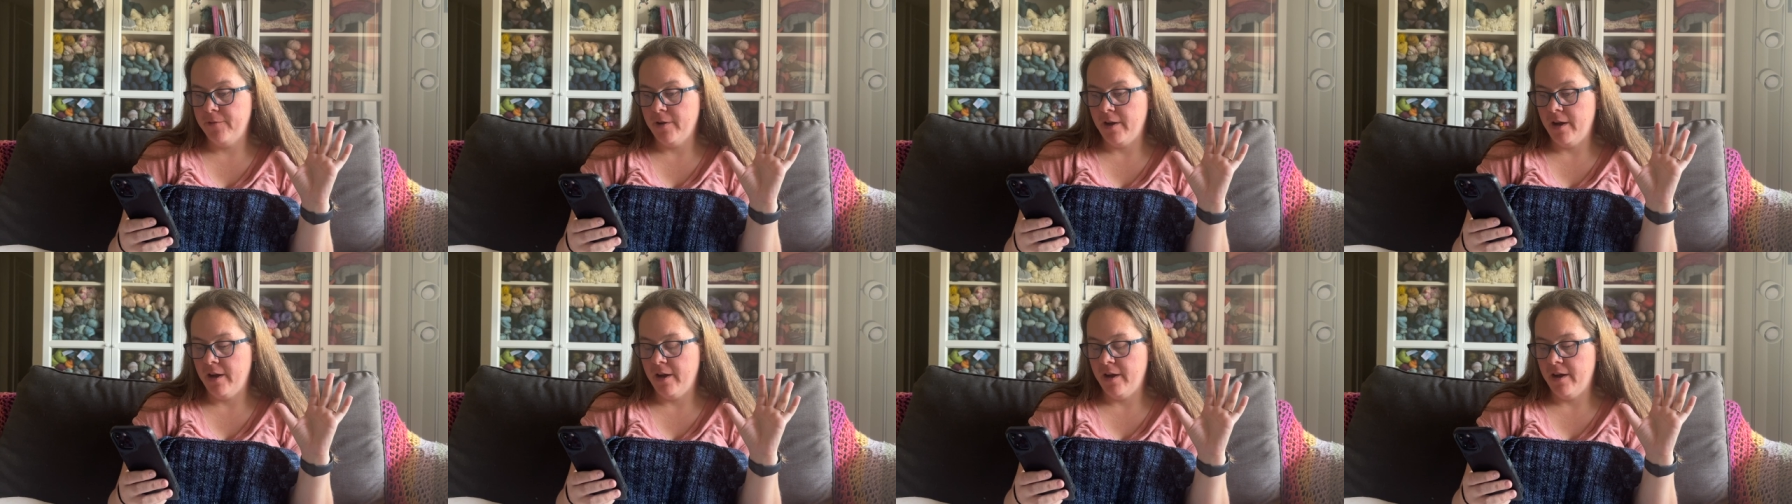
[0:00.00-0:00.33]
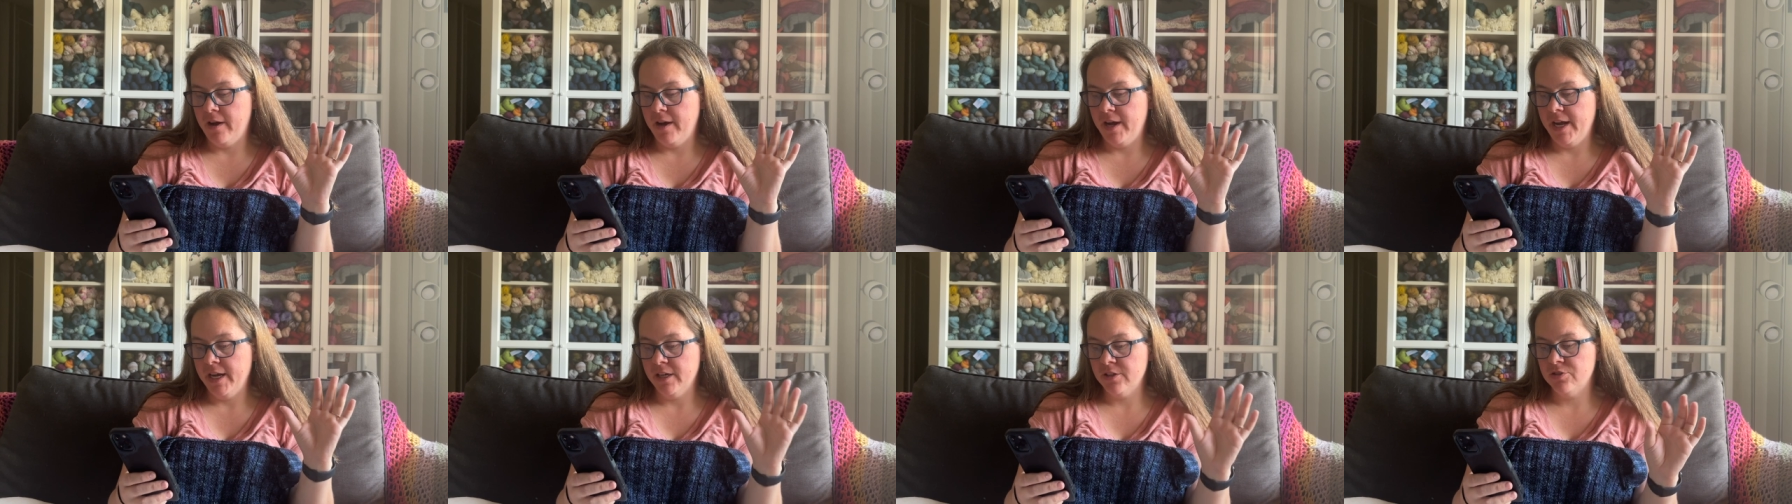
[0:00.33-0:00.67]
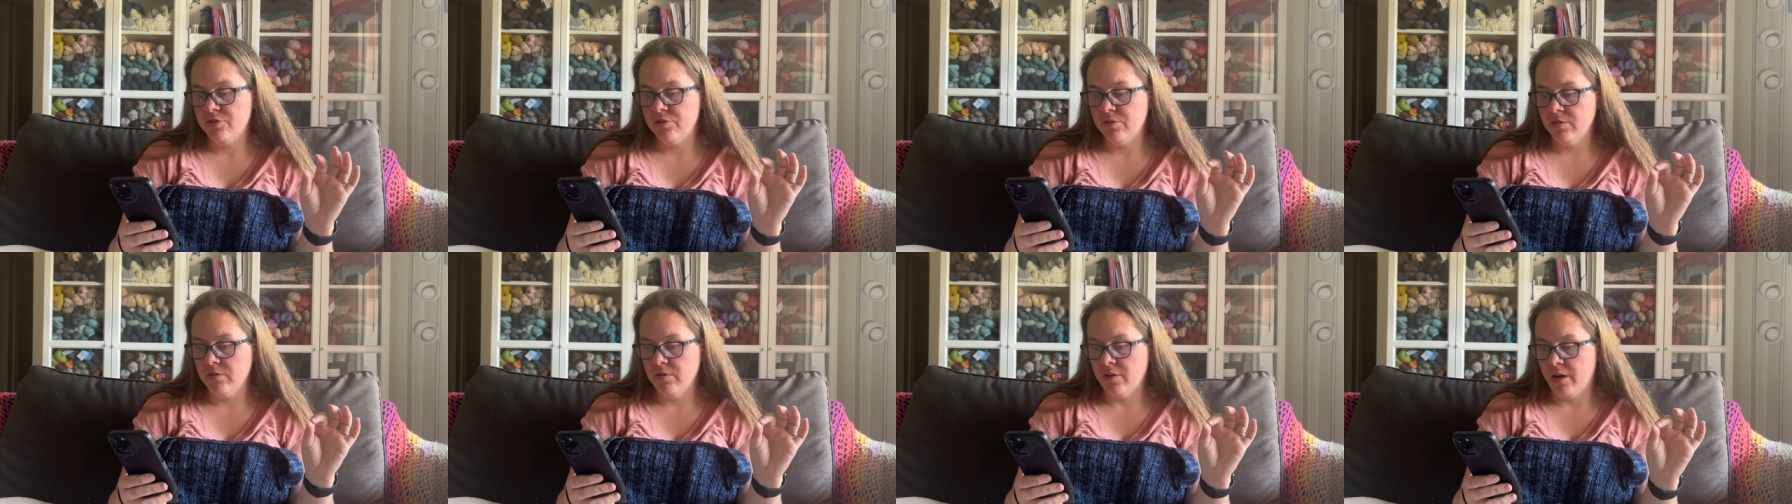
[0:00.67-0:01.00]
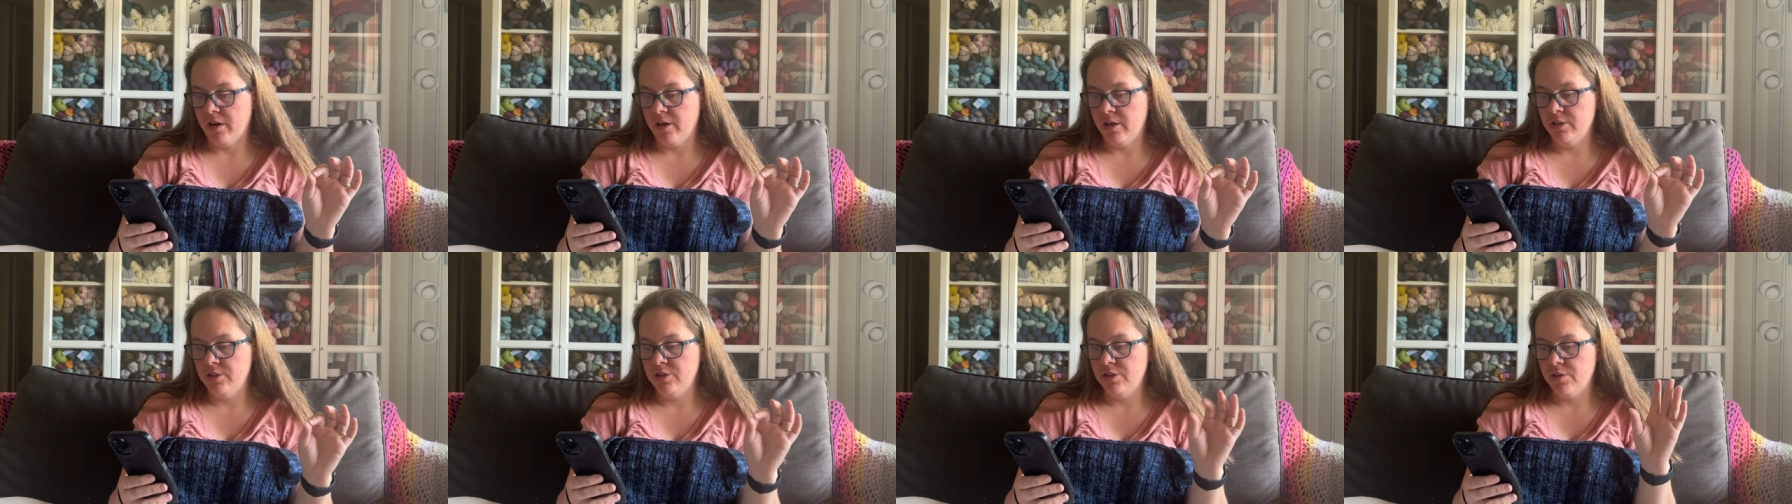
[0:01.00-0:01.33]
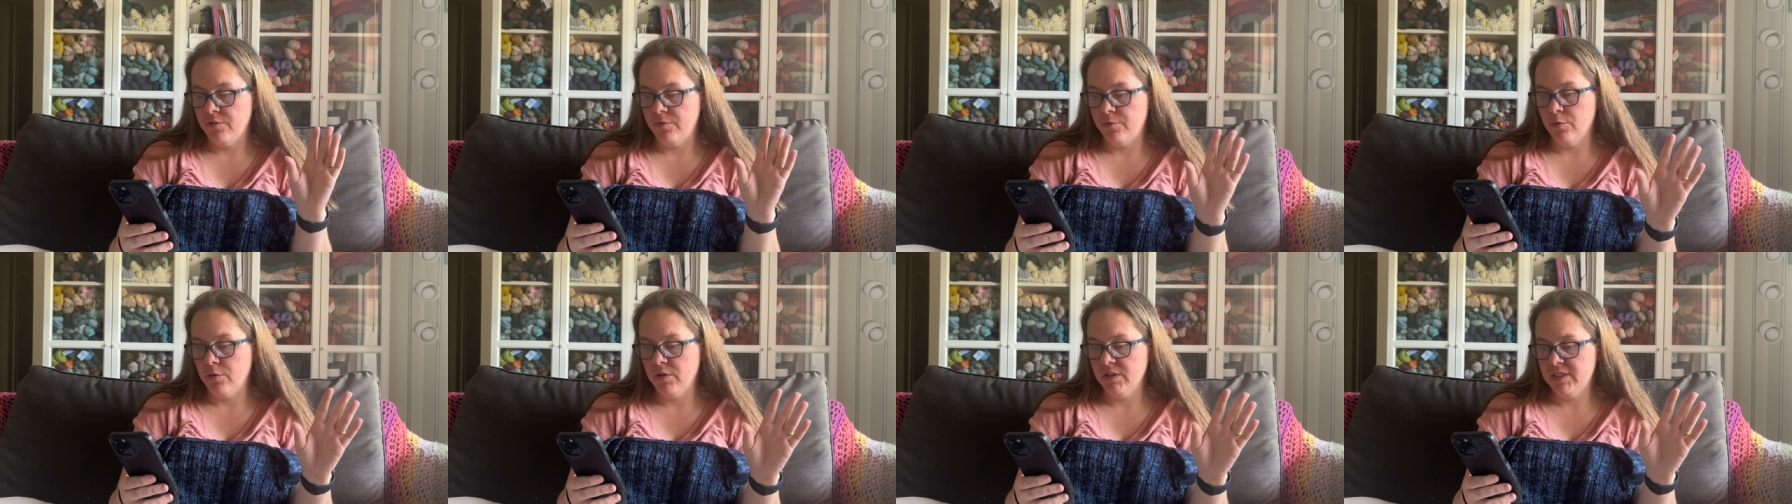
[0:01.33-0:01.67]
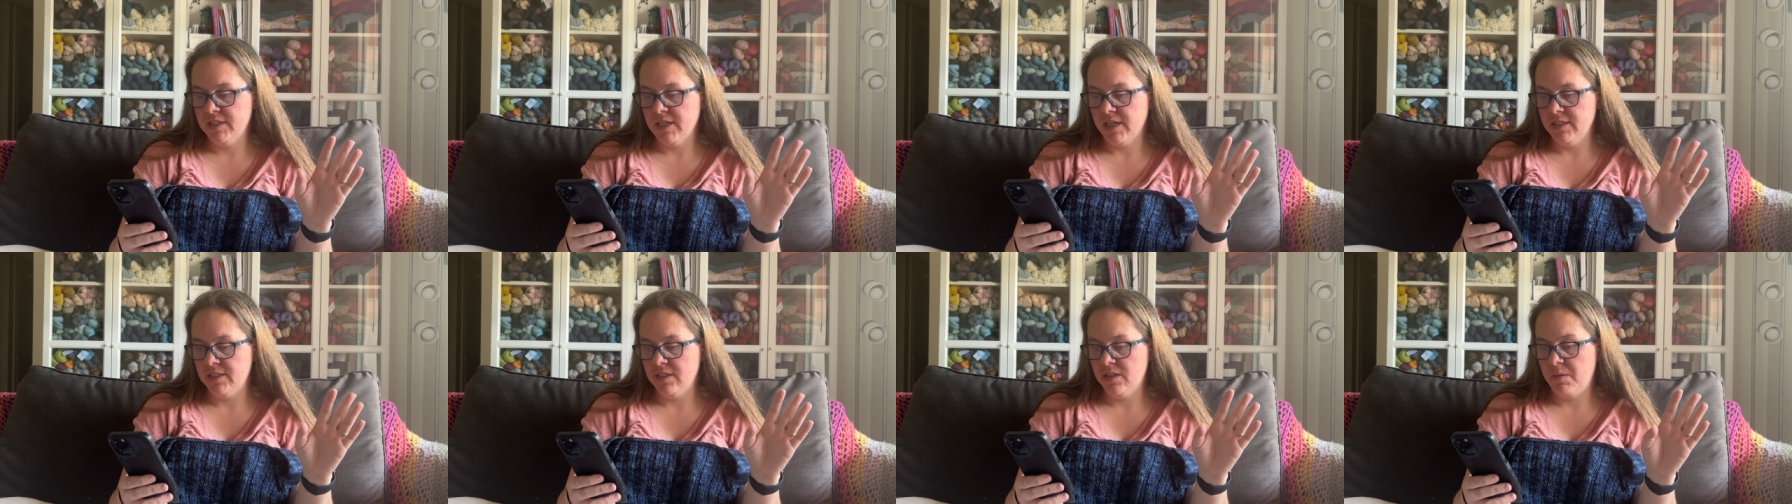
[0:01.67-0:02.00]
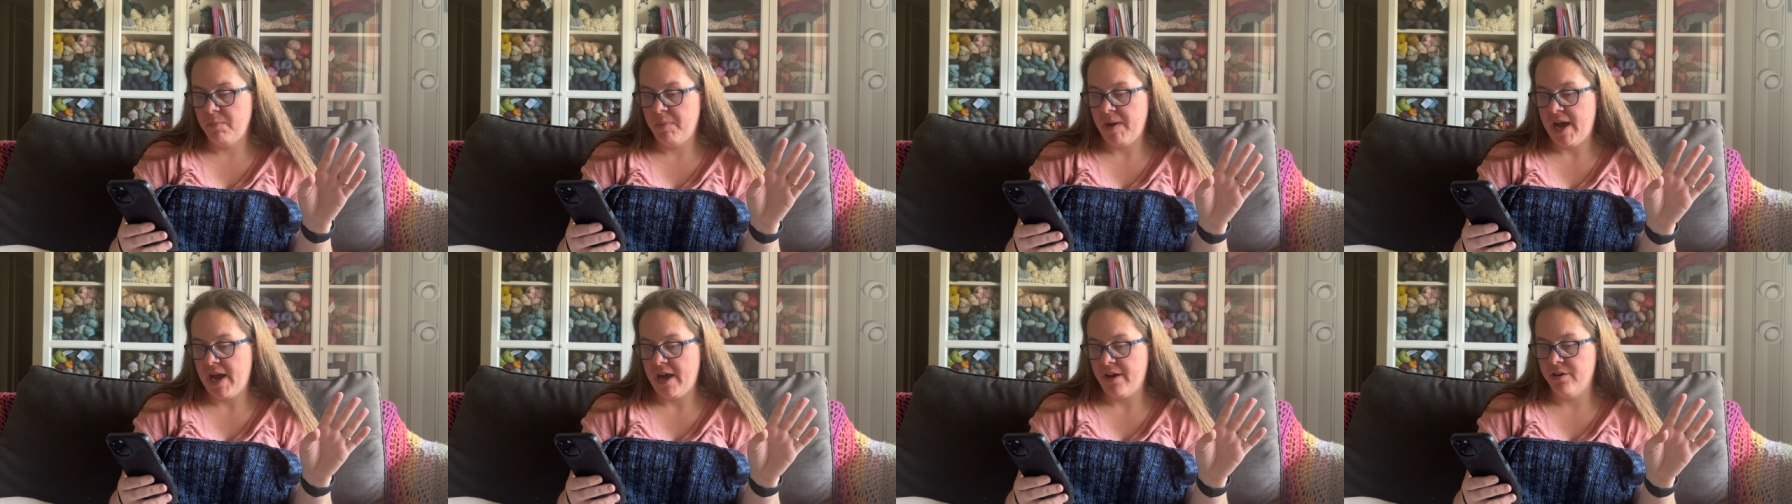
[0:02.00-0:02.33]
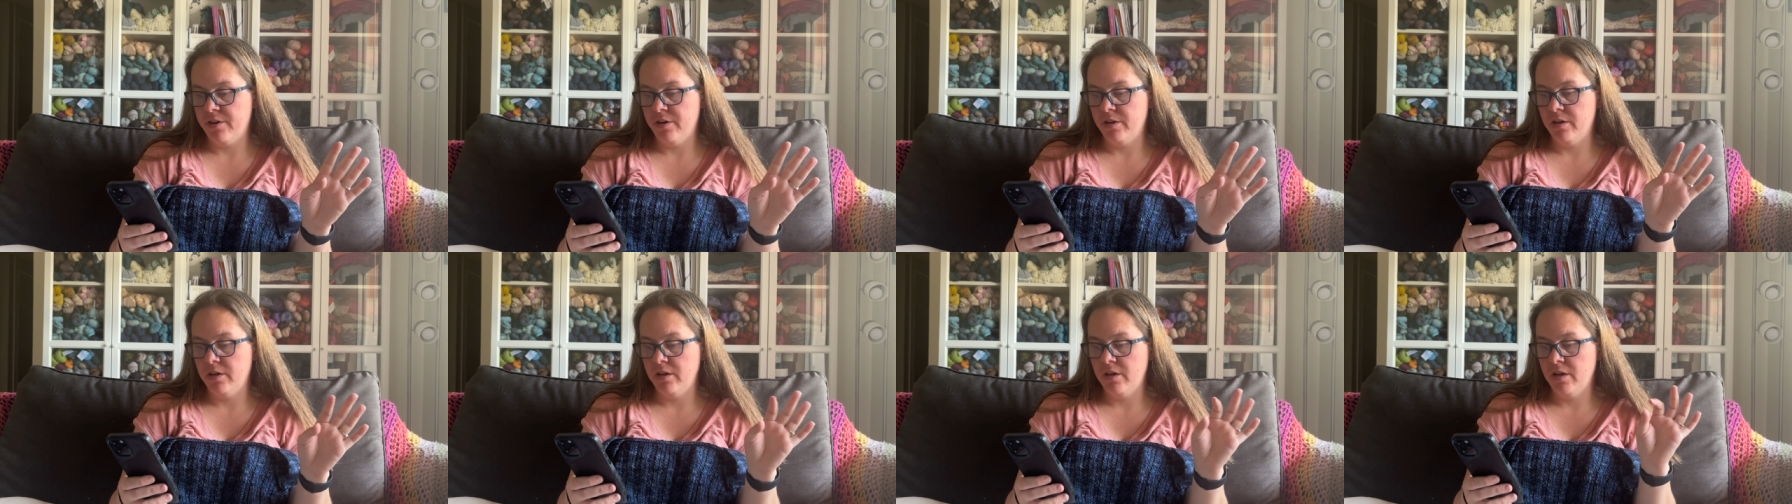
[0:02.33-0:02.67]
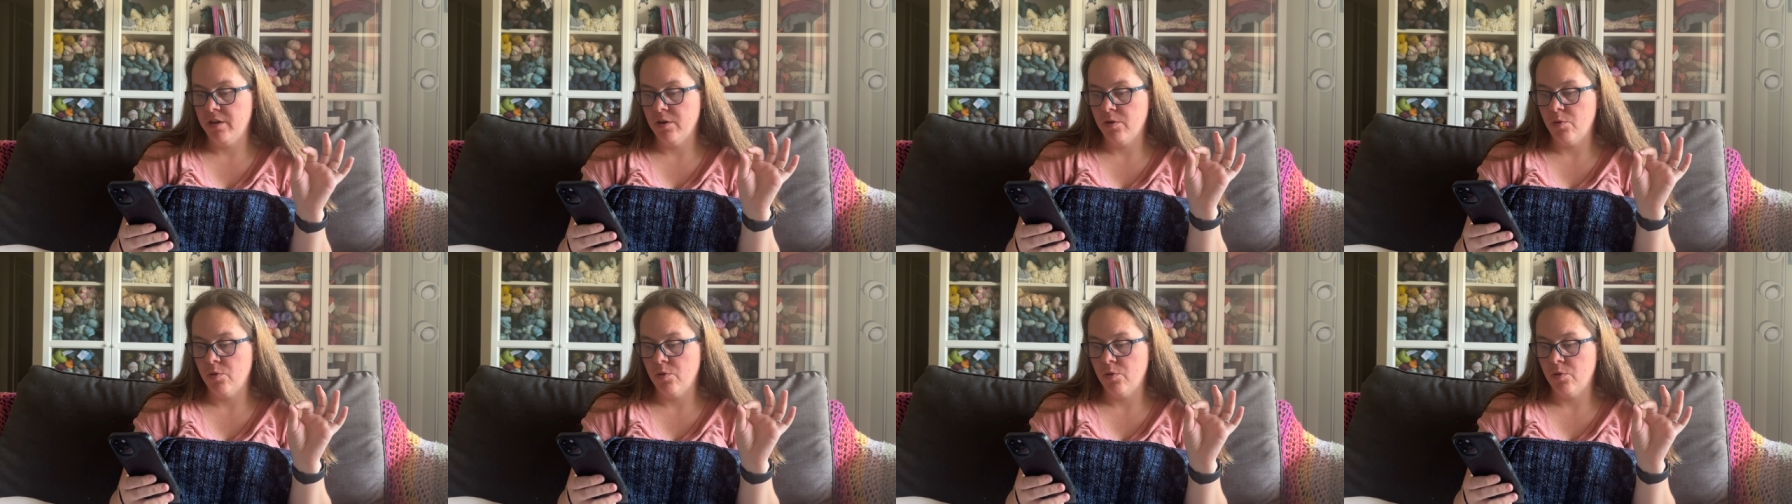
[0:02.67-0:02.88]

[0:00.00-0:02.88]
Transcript: uh, extra large, the fourth size in the pattern,